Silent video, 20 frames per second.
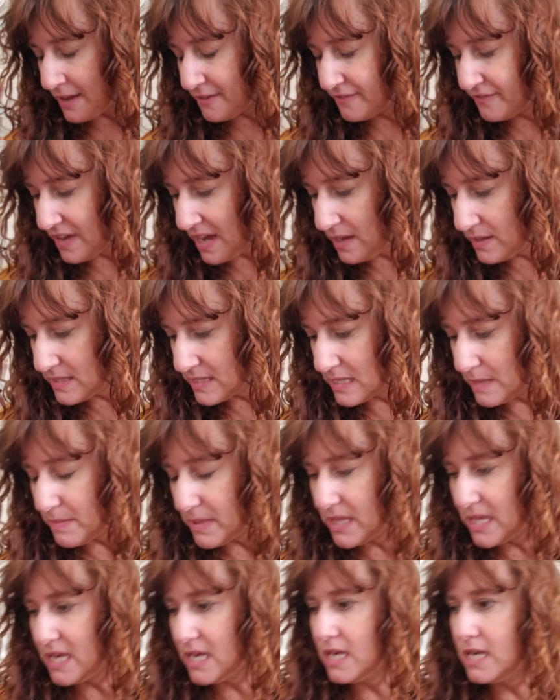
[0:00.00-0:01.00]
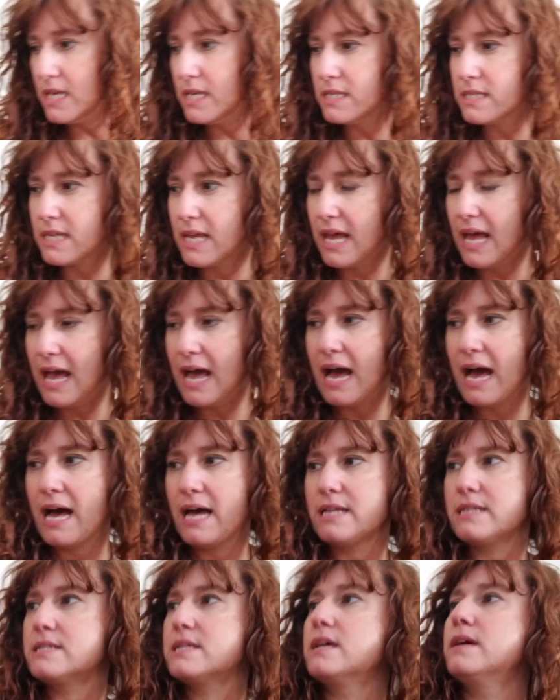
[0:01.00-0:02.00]
found some of these
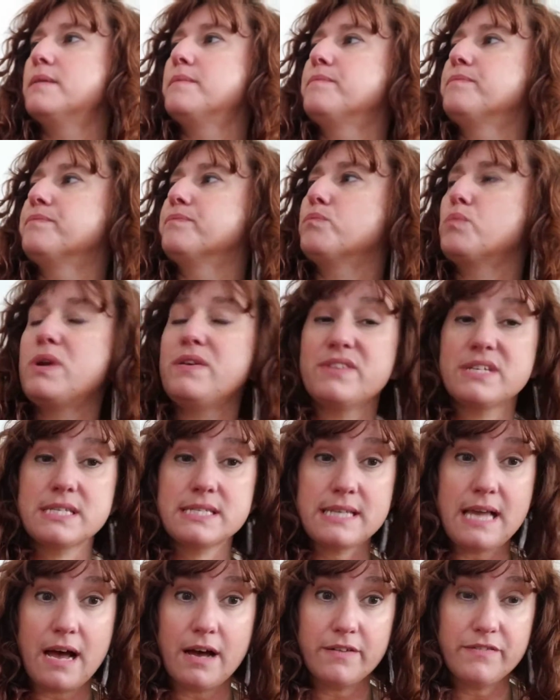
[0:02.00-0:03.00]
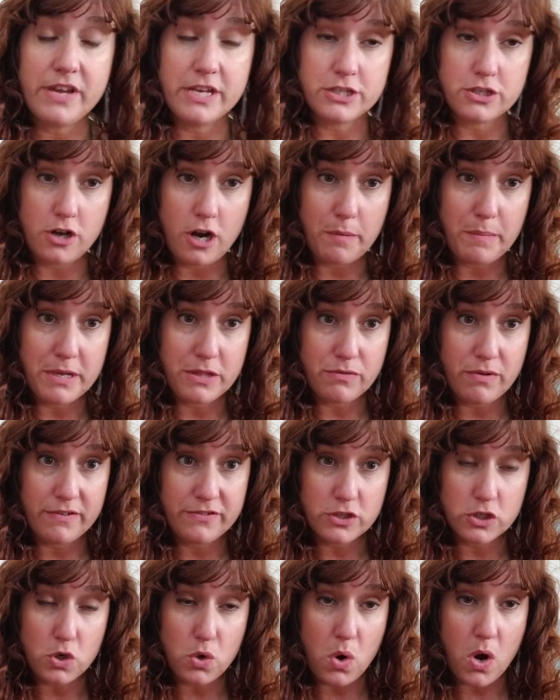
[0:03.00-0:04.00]
at, we have a Salvation Army thrift
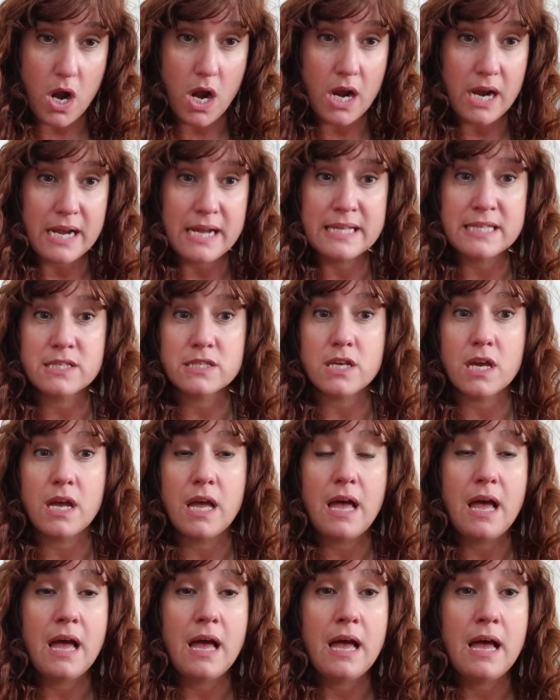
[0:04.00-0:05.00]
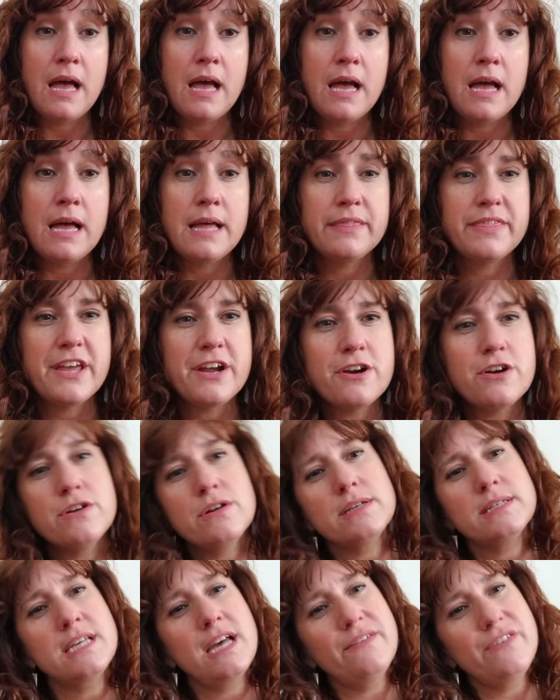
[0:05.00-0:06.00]
store. It's
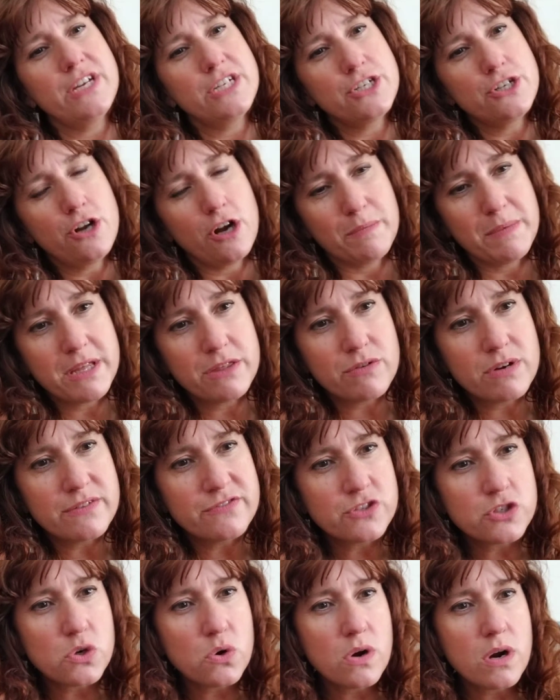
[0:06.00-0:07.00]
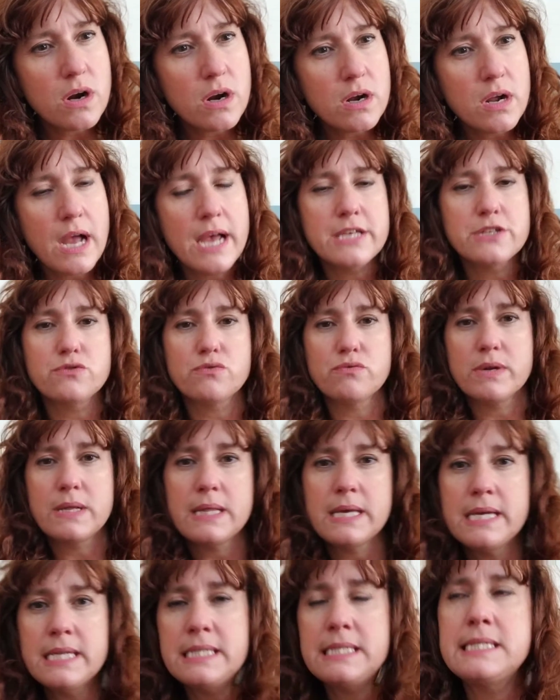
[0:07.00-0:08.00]
their Salvation Army thrift store has
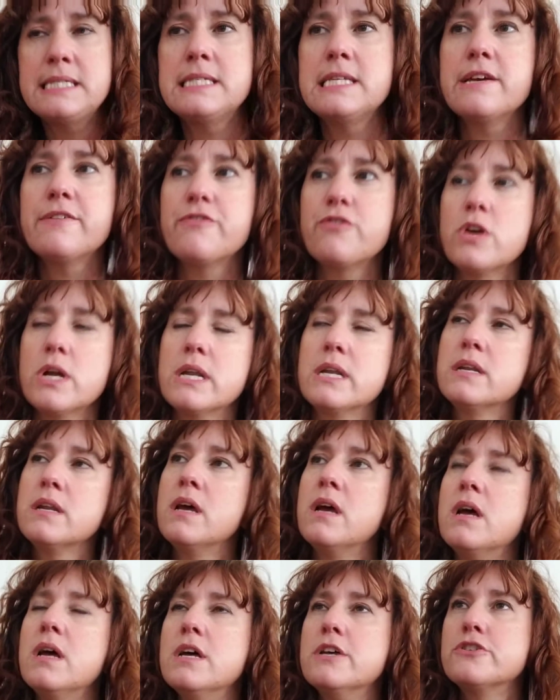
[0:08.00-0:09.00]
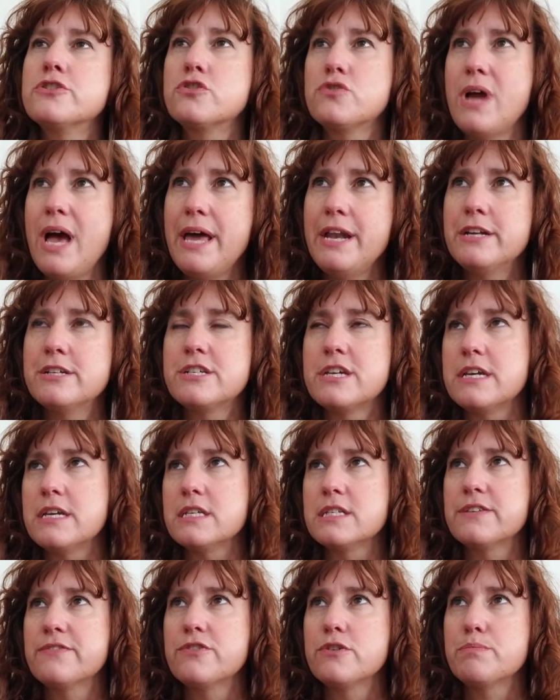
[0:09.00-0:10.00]
really different
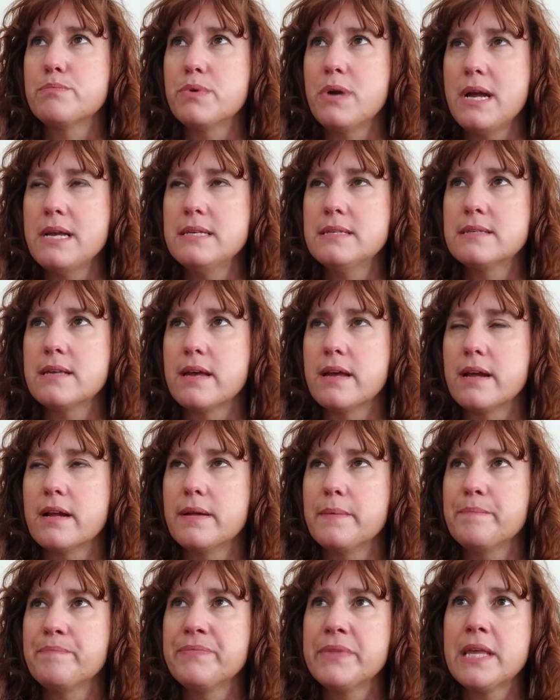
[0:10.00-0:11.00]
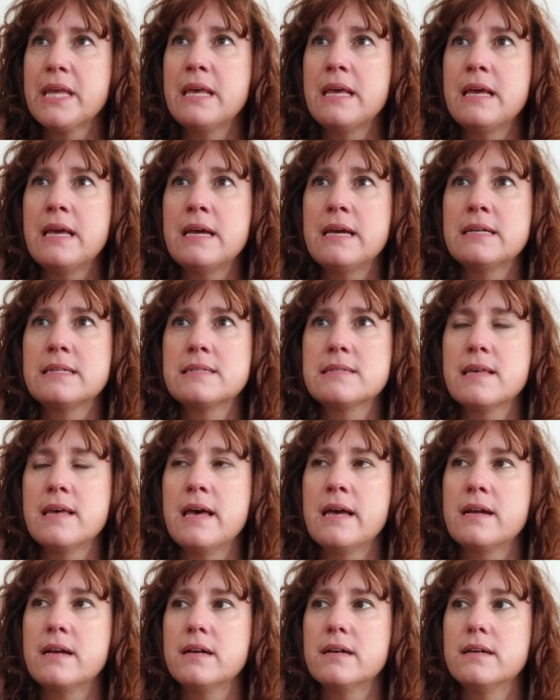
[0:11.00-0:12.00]
strategies for pricing. It's
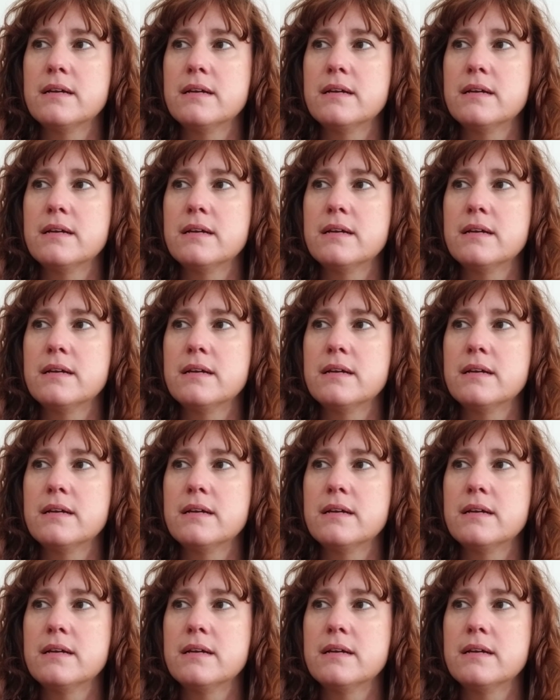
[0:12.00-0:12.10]
like,